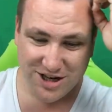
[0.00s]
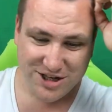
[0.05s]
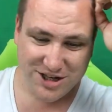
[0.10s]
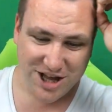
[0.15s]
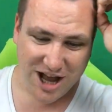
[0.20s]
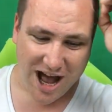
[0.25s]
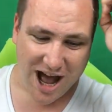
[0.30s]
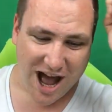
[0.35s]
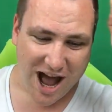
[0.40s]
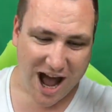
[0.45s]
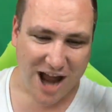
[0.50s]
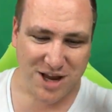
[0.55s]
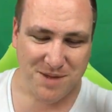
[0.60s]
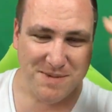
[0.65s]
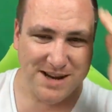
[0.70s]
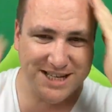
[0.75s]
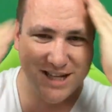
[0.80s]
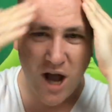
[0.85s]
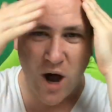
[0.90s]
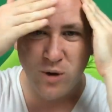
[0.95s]
Duh, you
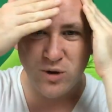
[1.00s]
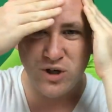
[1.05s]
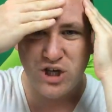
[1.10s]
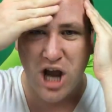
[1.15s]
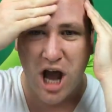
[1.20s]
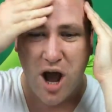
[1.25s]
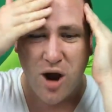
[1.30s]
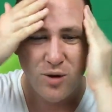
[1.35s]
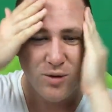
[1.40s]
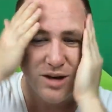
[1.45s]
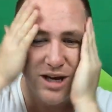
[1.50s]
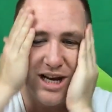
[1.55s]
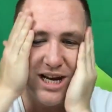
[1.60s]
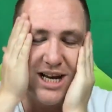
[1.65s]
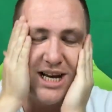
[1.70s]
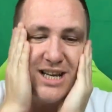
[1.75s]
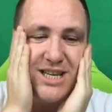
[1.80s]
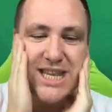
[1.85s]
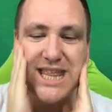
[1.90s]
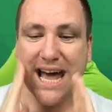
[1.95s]
missed the whole show.
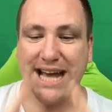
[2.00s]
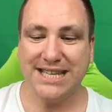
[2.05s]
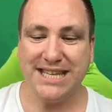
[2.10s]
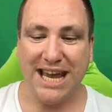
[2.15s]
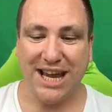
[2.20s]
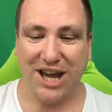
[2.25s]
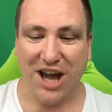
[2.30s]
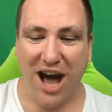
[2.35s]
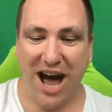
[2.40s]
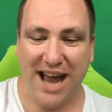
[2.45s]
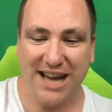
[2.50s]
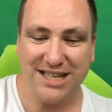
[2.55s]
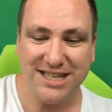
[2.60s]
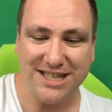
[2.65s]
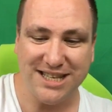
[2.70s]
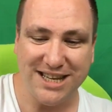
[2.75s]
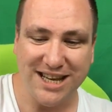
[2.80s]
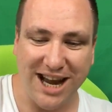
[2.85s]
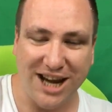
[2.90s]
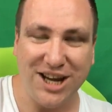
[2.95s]
So that's it,
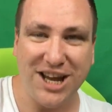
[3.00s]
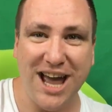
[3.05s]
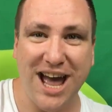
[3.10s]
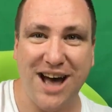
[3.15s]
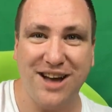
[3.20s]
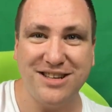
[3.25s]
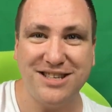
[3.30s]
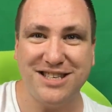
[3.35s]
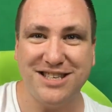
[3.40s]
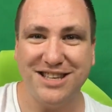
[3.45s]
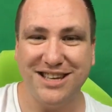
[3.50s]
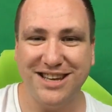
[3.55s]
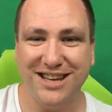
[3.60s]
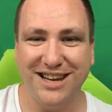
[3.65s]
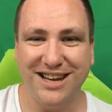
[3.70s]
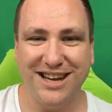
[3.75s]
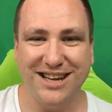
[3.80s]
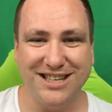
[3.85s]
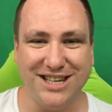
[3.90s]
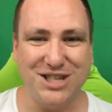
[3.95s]
guys and girls.
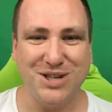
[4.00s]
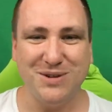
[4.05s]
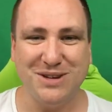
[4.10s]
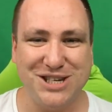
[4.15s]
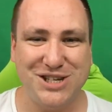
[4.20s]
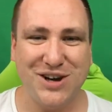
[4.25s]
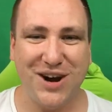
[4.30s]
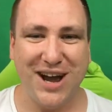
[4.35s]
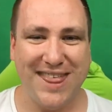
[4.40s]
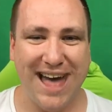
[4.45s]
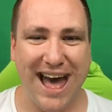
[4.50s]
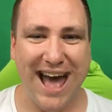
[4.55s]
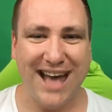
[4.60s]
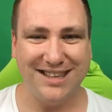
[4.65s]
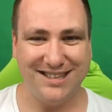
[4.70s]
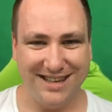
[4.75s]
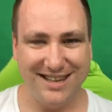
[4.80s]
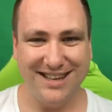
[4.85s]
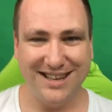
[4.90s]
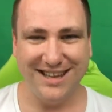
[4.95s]
Did you enjoy that?
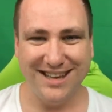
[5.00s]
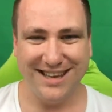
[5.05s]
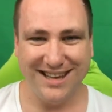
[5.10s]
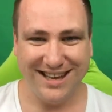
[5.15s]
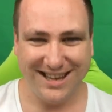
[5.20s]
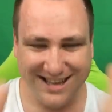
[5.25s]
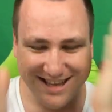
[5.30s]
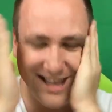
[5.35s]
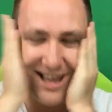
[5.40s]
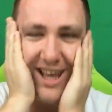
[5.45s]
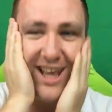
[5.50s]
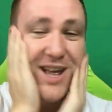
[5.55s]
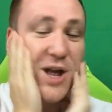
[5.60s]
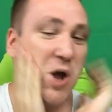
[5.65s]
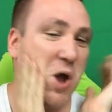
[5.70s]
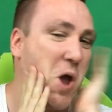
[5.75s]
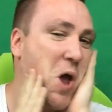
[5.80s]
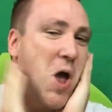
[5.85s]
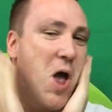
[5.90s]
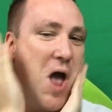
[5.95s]

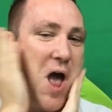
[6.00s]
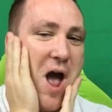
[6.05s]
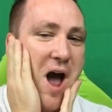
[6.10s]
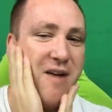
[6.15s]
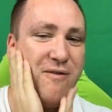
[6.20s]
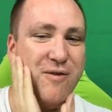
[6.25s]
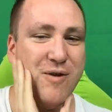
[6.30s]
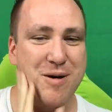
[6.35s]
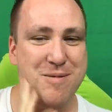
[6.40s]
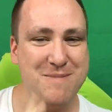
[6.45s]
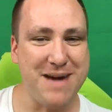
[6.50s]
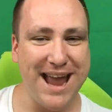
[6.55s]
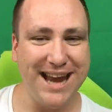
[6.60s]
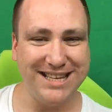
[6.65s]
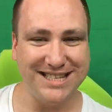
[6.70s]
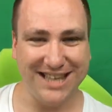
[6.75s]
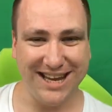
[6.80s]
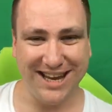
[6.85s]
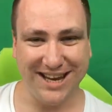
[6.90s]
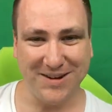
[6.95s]
I feel
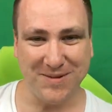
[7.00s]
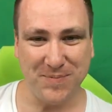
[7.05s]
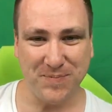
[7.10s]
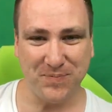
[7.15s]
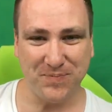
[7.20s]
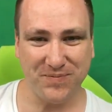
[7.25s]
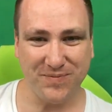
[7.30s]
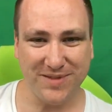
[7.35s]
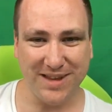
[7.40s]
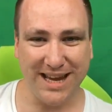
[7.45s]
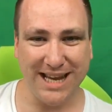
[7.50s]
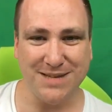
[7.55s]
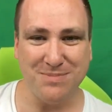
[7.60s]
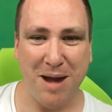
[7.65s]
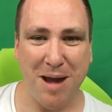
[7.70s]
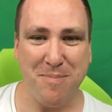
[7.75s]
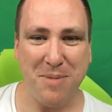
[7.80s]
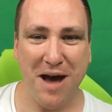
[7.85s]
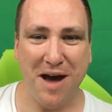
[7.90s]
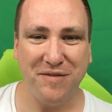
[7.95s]
amazing. It's
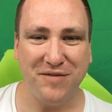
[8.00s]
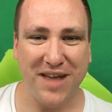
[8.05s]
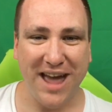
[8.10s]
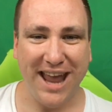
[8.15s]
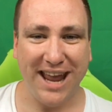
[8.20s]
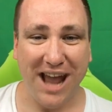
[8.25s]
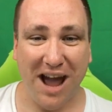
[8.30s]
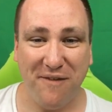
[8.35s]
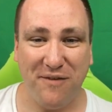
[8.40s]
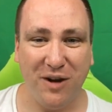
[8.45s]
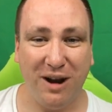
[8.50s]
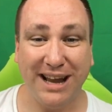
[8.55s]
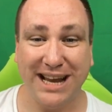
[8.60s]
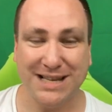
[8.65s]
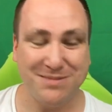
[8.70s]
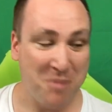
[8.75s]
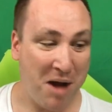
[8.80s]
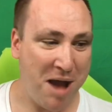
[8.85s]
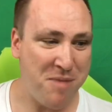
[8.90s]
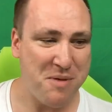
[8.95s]
my birthday. I feel like
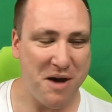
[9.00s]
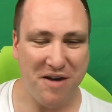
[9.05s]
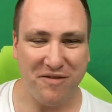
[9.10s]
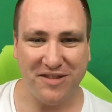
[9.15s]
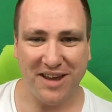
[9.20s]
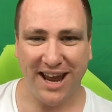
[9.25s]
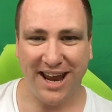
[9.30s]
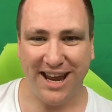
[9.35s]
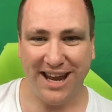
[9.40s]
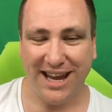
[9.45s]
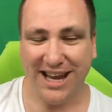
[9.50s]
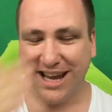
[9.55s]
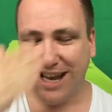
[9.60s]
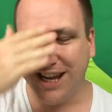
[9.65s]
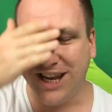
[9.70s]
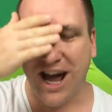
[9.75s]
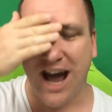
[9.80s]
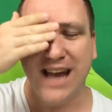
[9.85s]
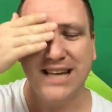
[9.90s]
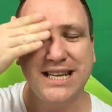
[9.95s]
it's my birthday.
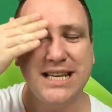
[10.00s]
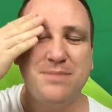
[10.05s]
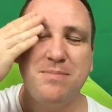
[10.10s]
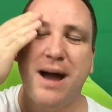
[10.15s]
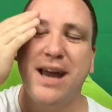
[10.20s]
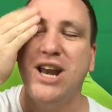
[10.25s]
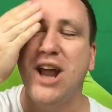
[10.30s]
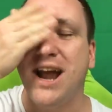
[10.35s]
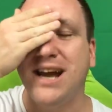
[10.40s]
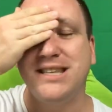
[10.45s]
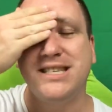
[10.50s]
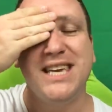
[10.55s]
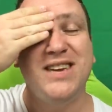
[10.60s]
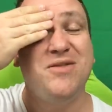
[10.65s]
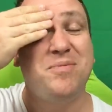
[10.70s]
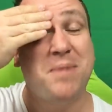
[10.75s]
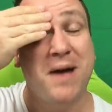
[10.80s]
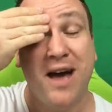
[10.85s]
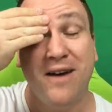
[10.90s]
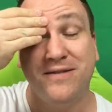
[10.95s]
Guys, it's my
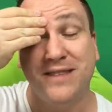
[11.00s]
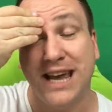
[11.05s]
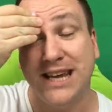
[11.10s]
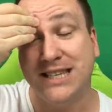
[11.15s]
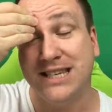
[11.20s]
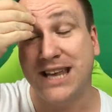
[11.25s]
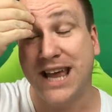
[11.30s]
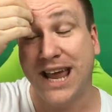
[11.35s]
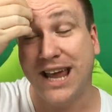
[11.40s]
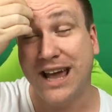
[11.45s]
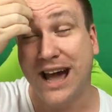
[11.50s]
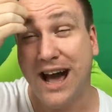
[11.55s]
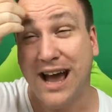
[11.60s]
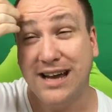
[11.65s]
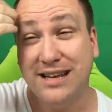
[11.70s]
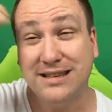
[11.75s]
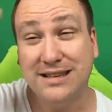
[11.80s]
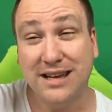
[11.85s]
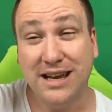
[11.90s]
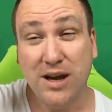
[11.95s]
19th birthday today,
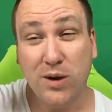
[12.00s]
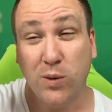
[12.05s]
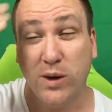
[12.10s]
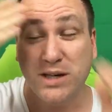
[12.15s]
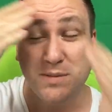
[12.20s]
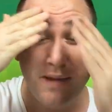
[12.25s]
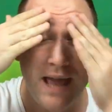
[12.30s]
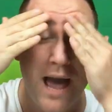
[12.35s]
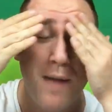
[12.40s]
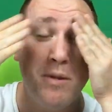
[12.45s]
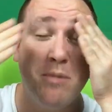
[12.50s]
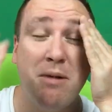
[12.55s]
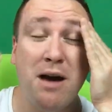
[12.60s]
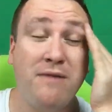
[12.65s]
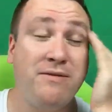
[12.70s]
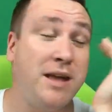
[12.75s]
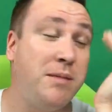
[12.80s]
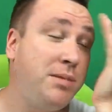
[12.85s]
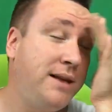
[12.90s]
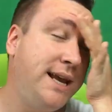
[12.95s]
guys. Wish me happy
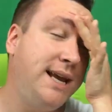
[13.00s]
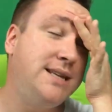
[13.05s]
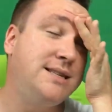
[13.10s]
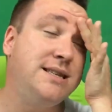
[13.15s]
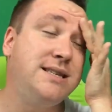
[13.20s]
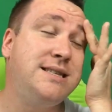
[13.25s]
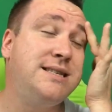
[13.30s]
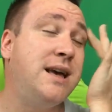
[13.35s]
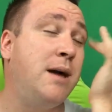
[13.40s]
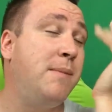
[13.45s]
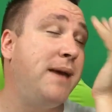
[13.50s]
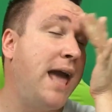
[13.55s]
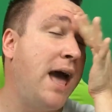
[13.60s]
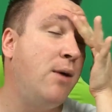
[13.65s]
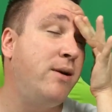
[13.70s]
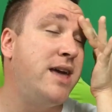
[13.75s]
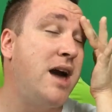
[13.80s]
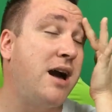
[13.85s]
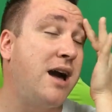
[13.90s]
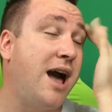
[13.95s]
birthday, please, and tell me
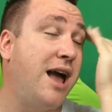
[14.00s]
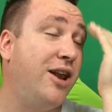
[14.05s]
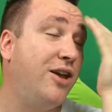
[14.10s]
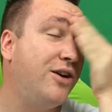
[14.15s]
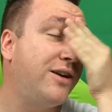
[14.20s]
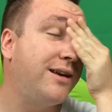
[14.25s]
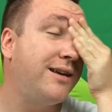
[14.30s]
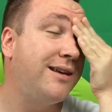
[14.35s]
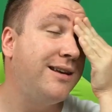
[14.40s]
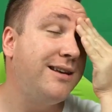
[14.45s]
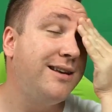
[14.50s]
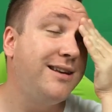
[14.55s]
how young I look.